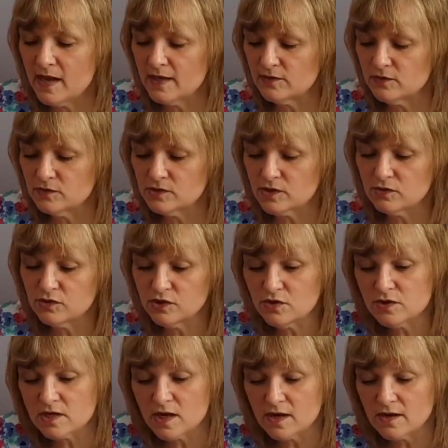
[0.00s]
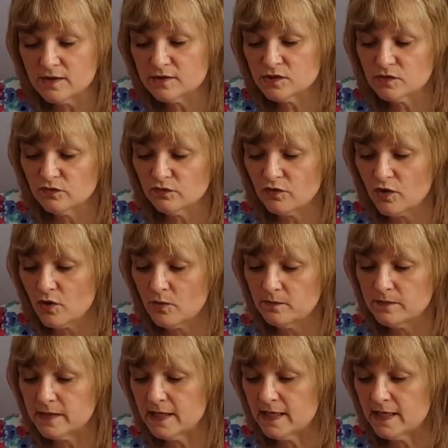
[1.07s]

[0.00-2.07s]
and also two cards from